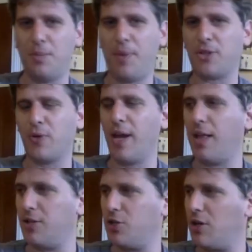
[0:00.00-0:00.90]
out into
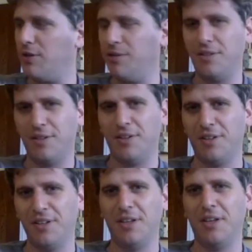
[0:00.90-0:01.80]
the world, right?
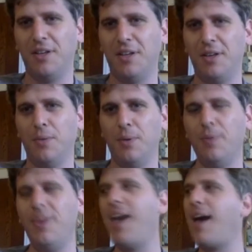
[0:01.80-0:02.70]
Well,
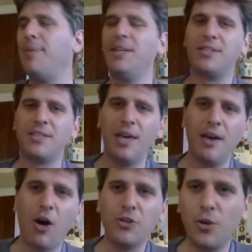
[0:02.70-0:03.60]
yeah, I mean, it's
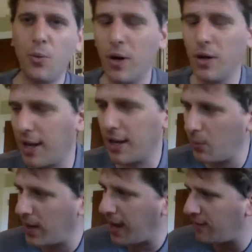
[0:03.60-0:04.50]
also where, like,
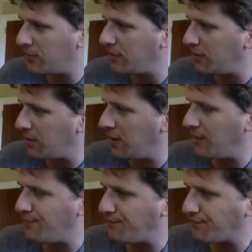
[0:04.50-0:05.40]
we have the,
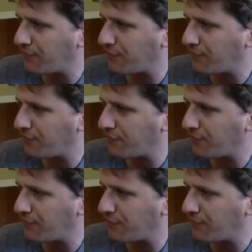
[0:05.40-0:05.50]
um,